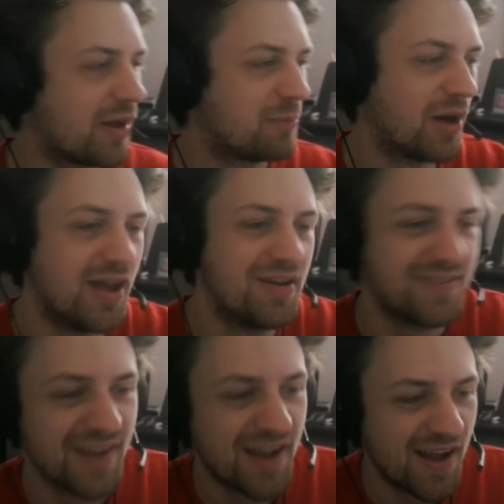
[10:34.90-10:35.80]

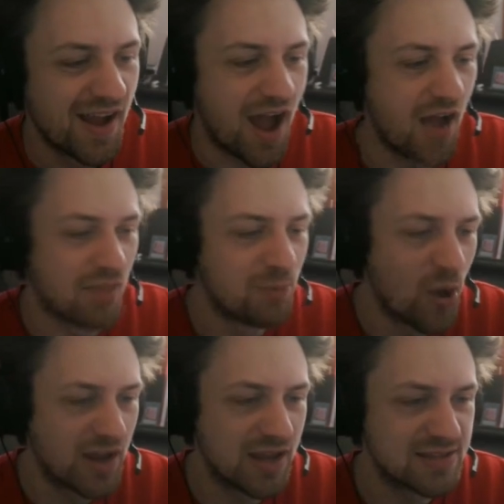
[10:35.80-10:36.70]
But... Uh, the
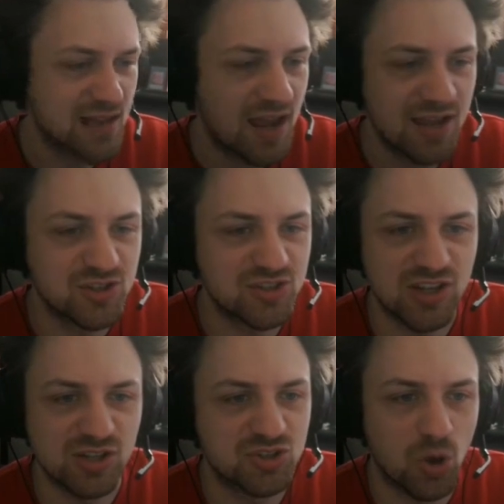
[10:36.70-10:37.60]
point is, he just
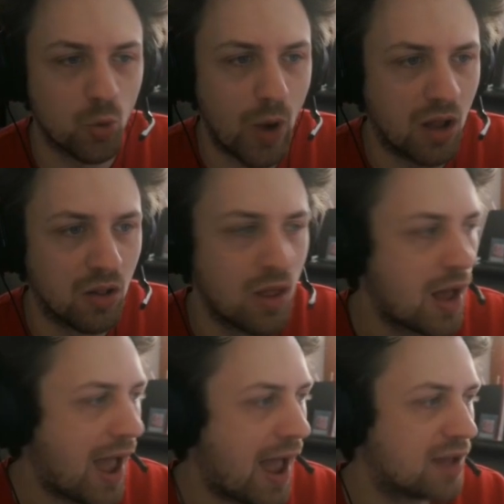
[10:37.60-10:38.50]
did so well,
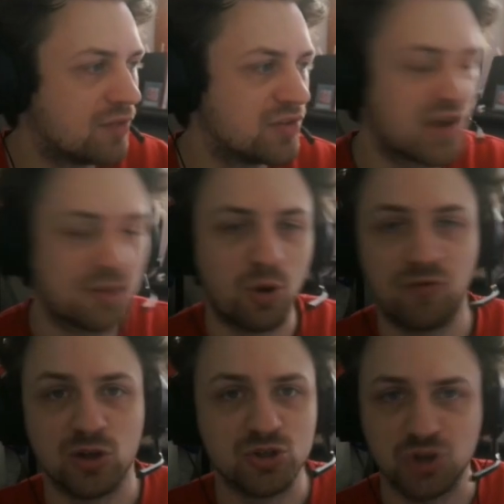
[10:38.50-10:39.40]
and the deck
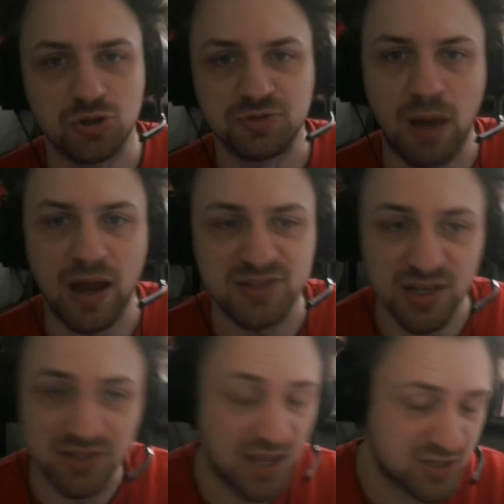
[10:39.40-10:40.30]
profile's so spicy.
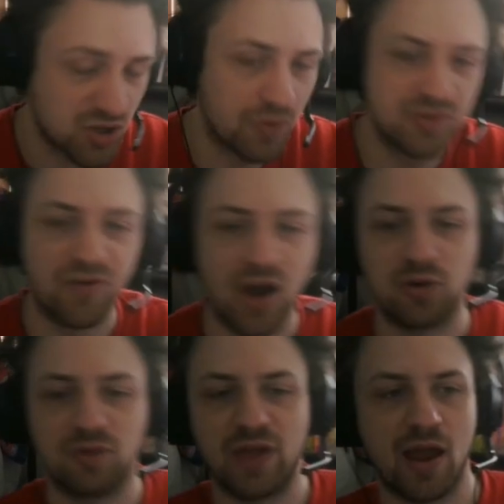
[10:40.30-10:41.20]
It's, it's got the Diviner
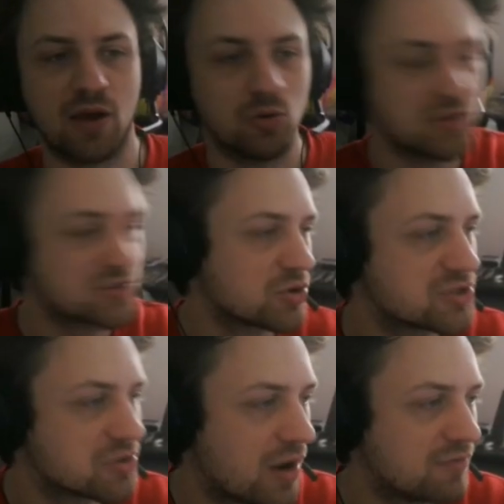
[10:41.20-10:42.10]
of the Herald, it's got
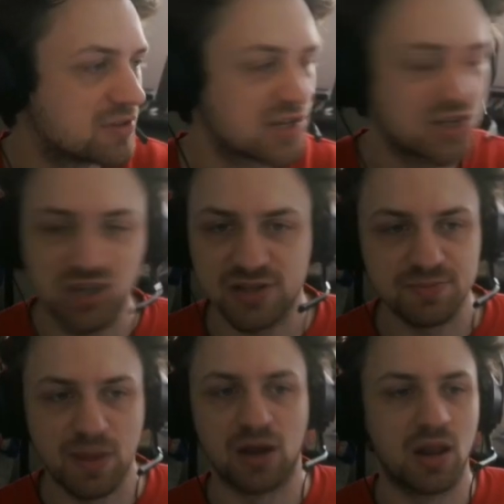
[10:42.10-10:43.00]
Sauravis, he shouts
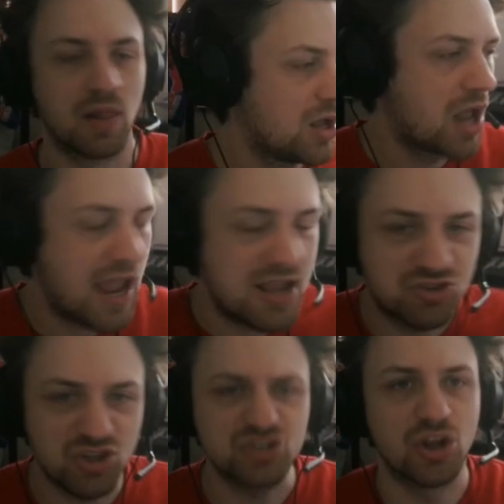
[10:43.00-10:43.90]
me out in it. Like, he's
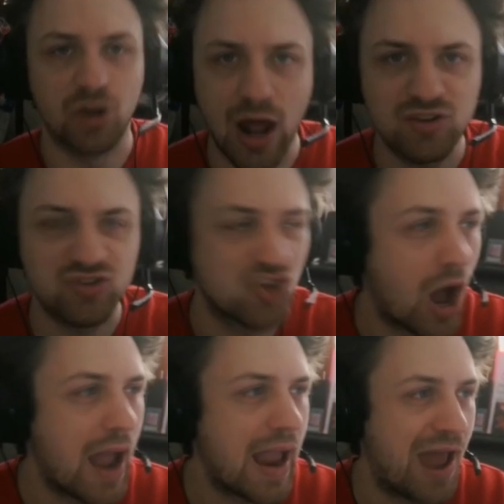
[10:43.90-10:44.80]
just a nice
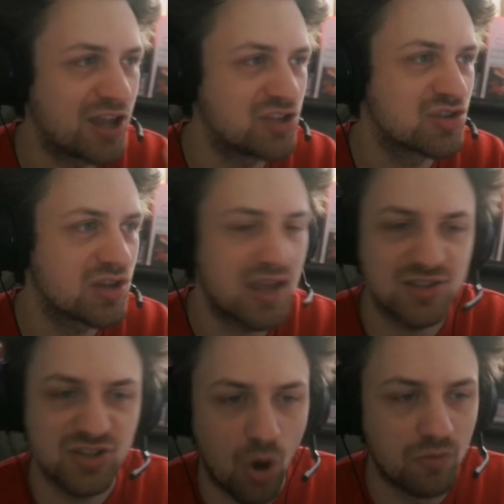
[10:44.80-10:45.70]
guy, and he's he's
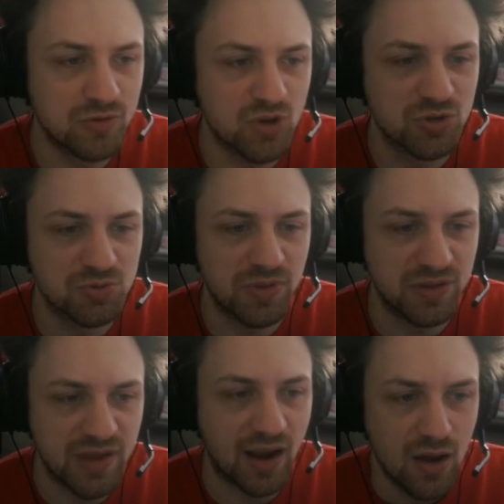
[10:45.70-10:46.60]
got results with the
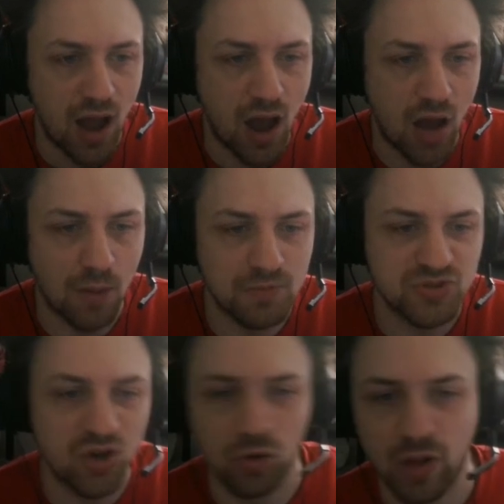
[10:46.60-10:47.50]
deck. Um,
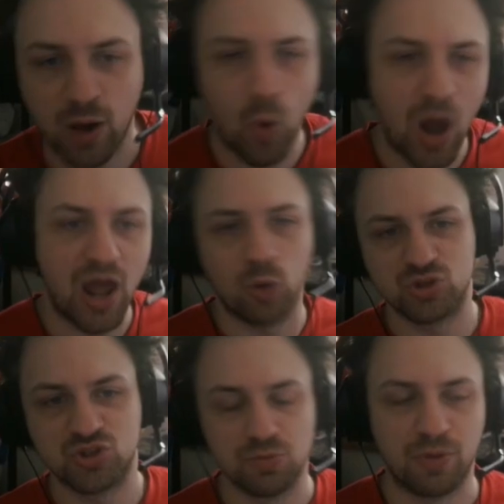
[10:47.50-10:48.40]
so, like, one, I was
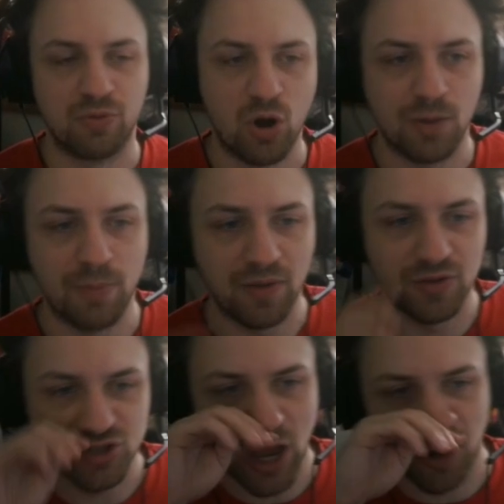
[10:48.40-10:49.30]
super wrong about the
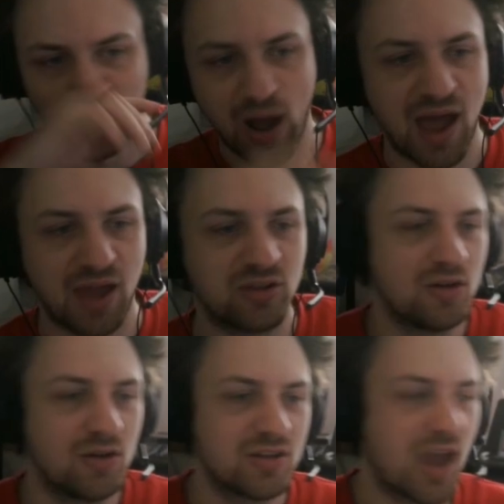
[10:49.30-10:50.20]
channel, and
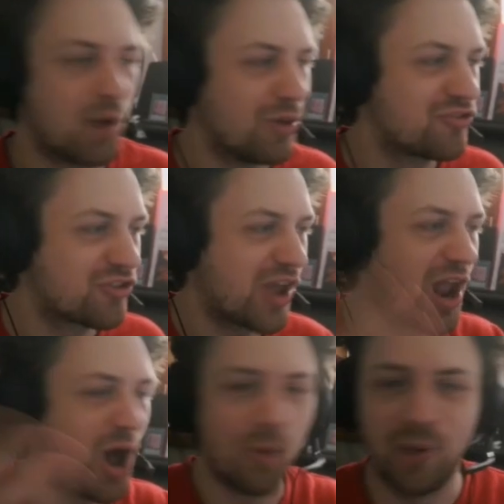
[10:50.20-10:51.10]
yeah, once again,
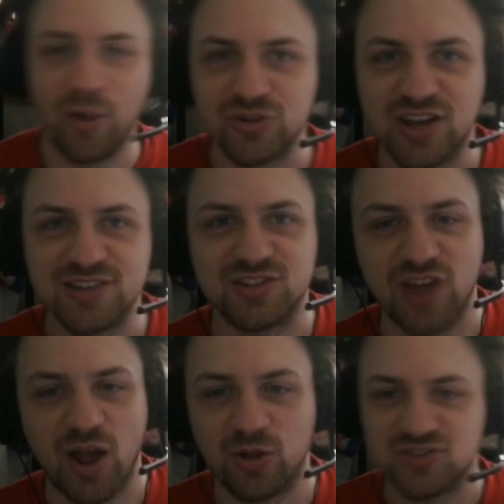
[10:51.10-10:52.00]
I'll apologize to
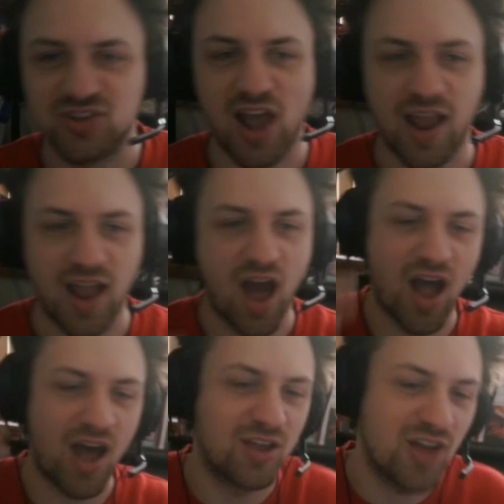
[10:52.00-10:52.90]
Dale and say, hey,
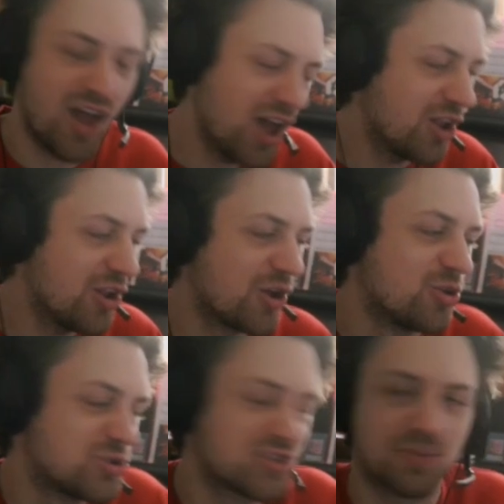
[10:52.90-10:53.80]
I, I don't know,
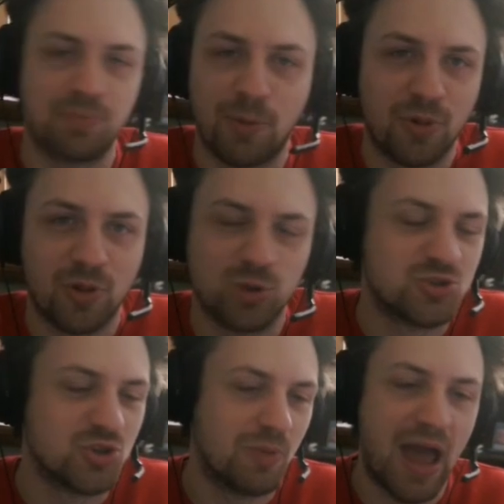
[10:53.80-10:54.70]
you're just a popular
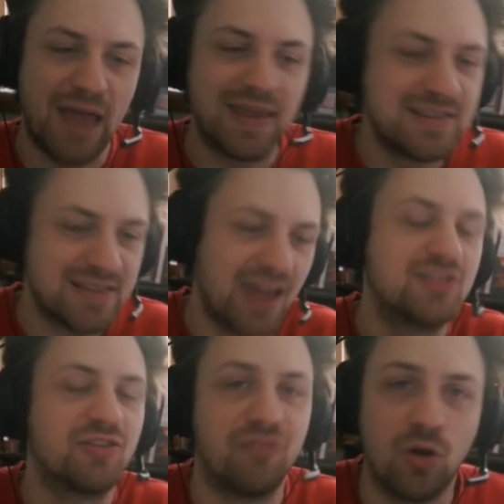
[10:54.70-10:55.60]
YouTuber, and they tend
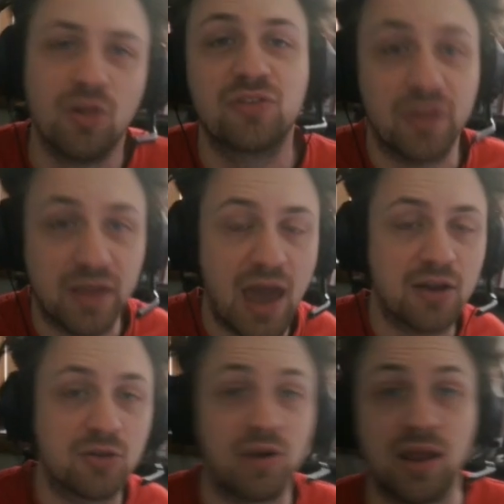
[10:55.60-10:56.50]
to fall into the
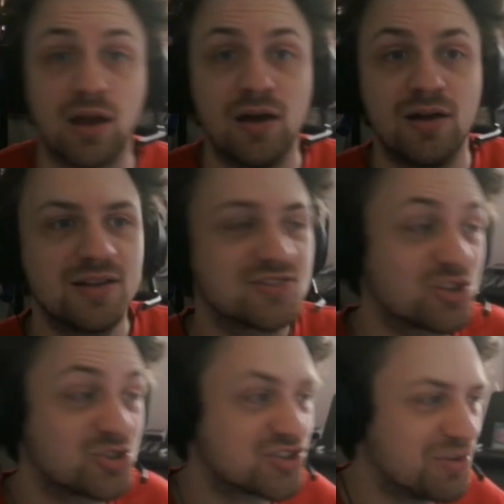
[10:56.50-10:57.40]
category
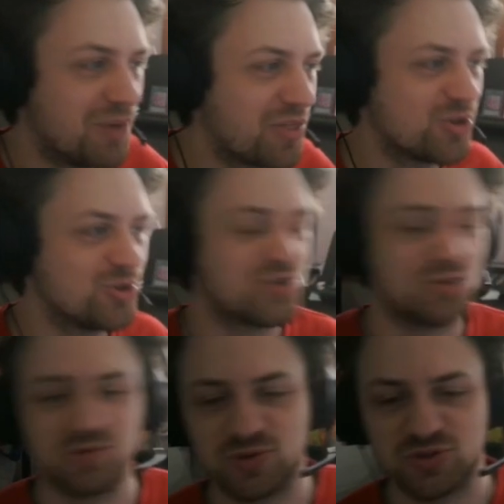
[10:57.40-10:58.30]
such as some other
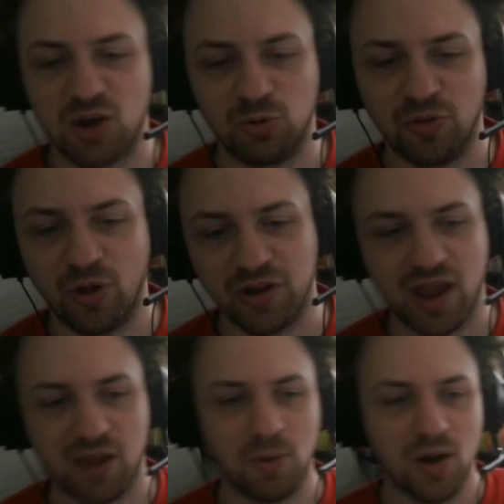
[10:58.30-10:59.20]
YouTubers, which I will not
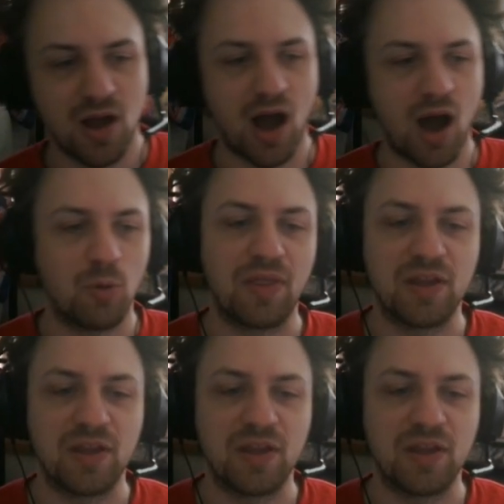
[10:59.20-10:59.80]
name, uh, where they just